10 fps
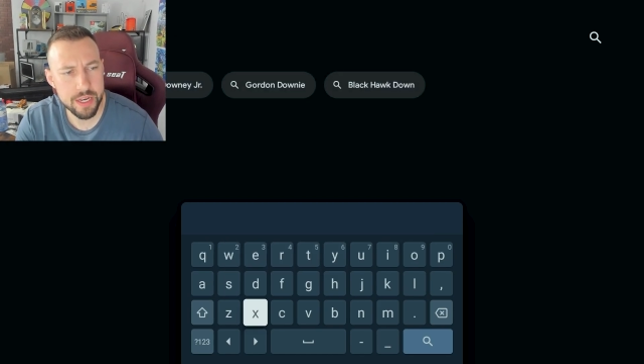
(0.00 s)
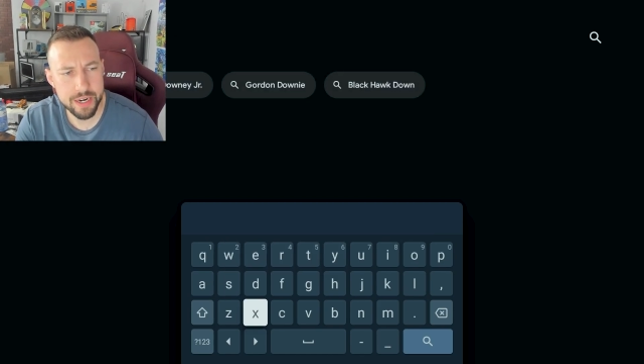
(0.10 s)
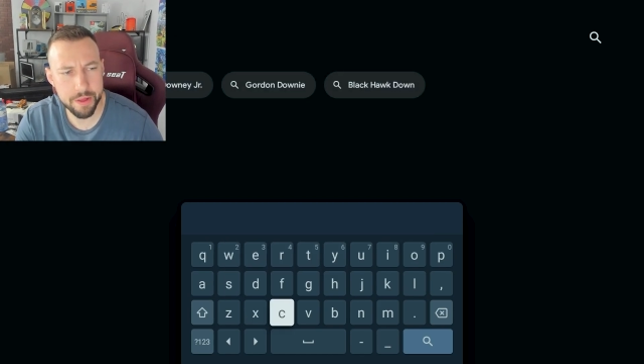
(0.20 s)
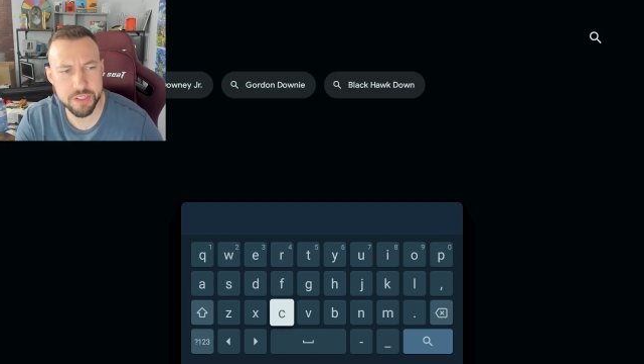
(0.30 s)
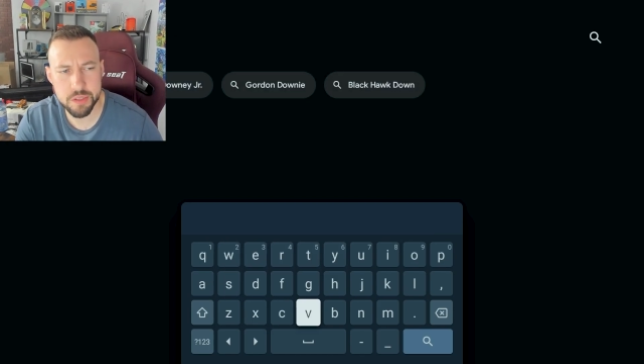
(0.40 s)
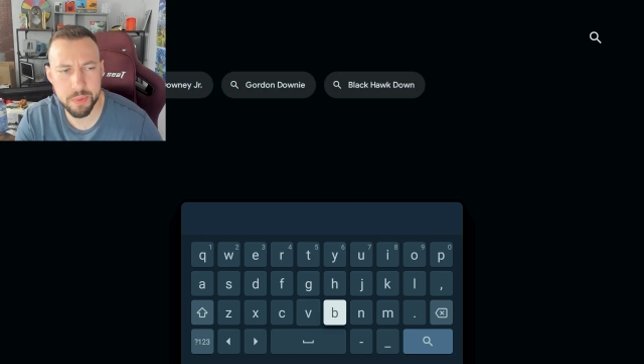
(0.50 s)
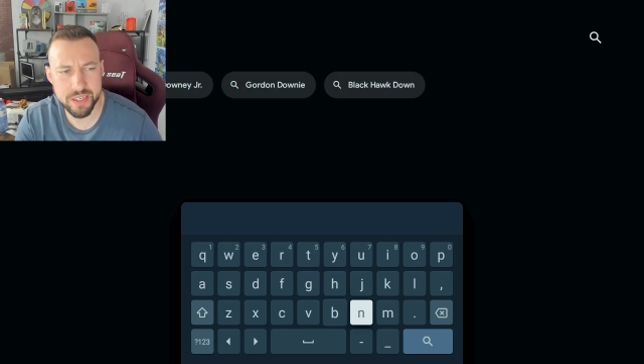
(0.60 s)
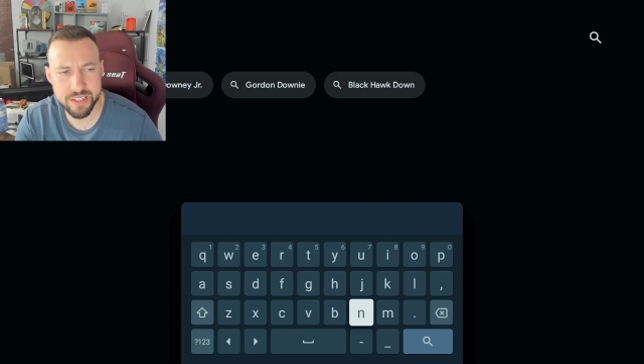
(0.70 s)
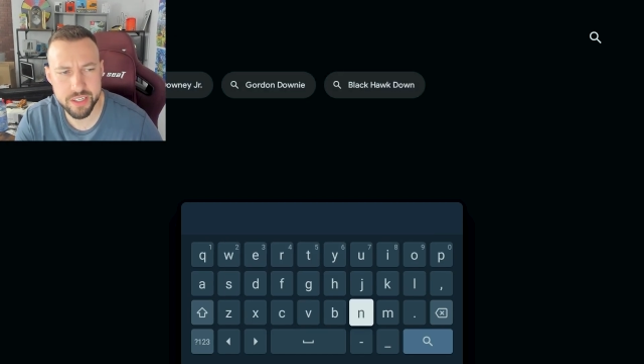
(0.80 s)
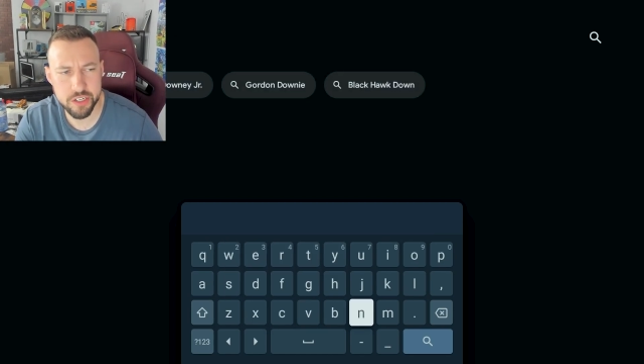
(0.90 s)
Now, this is
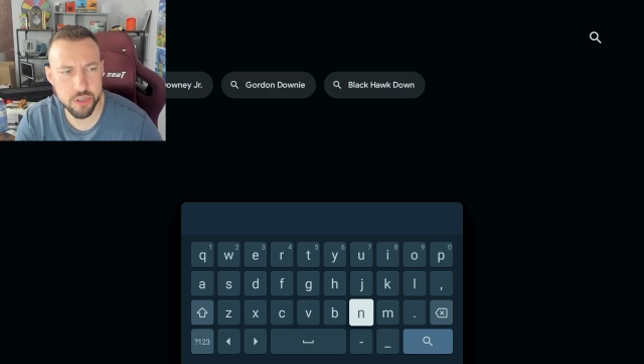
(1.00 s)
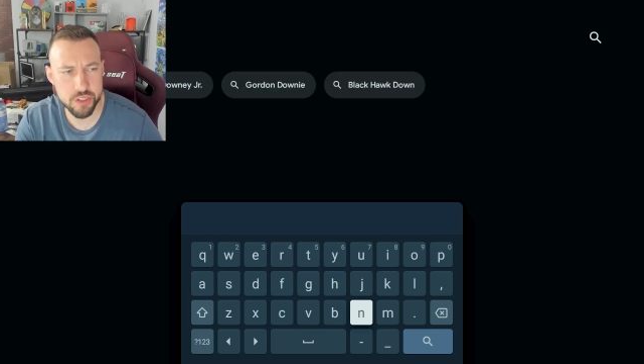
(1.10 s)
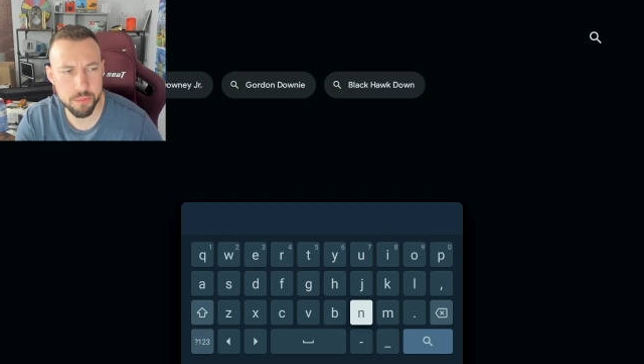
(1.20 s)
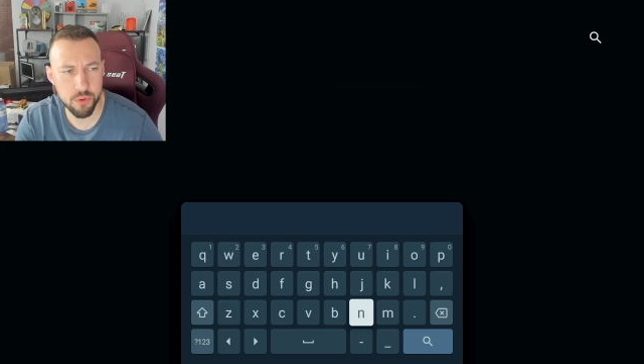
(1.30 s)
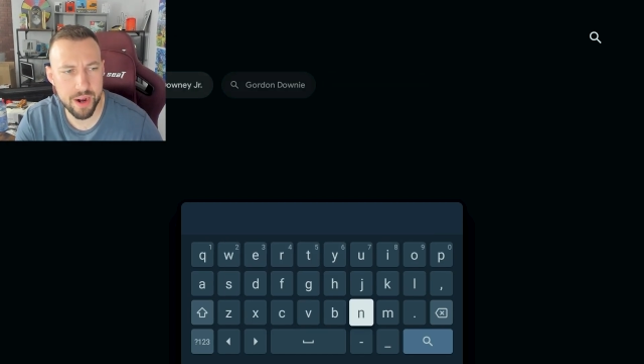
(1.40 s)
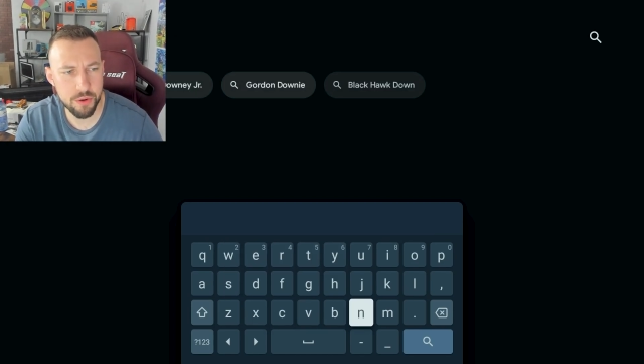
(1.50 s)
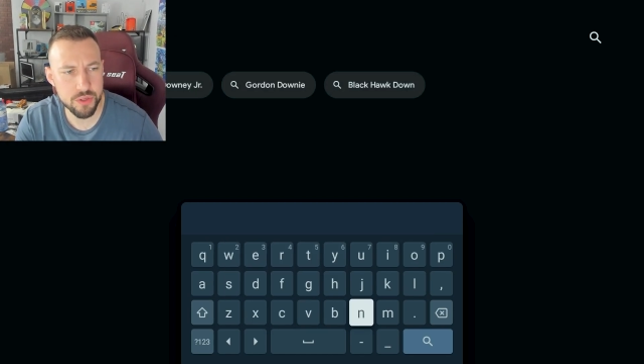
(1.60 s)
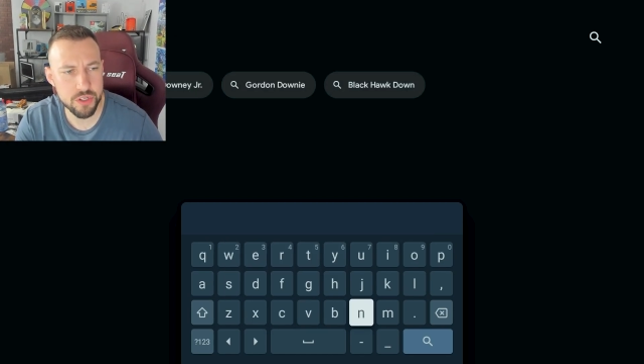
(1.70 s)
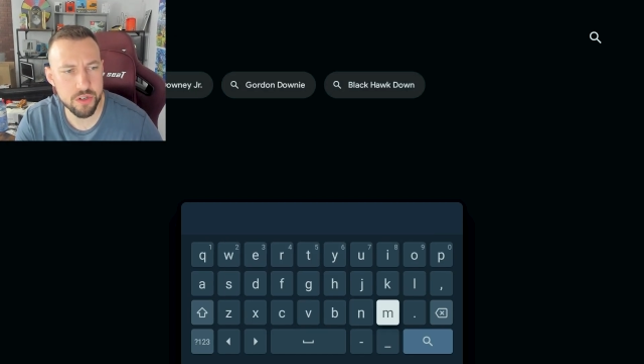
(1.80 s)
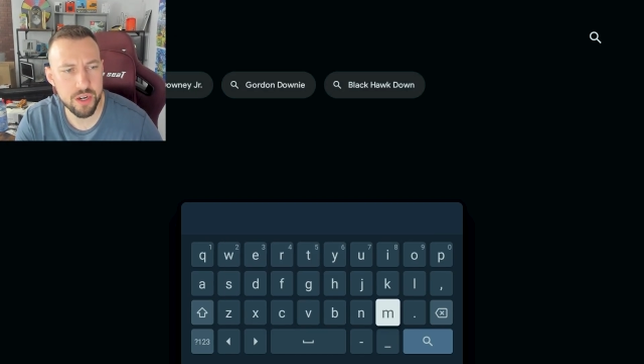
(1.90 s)
basically just a
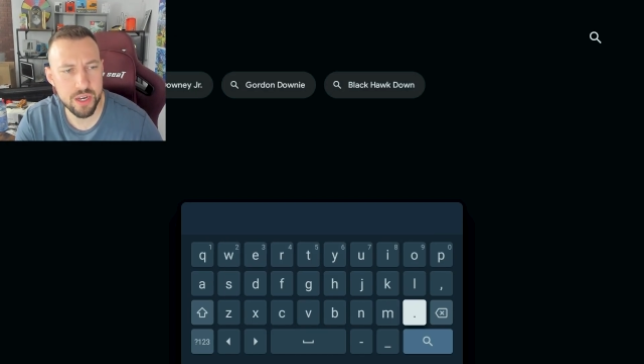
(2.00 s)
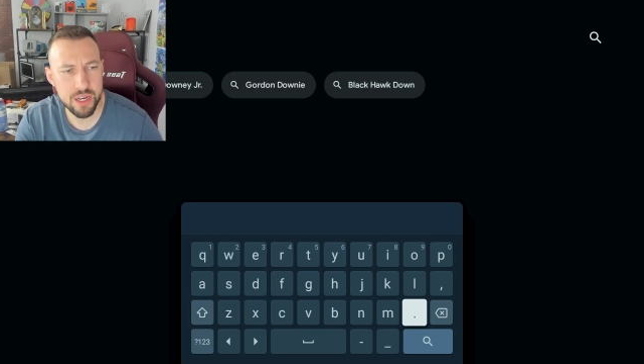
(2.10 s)
browser.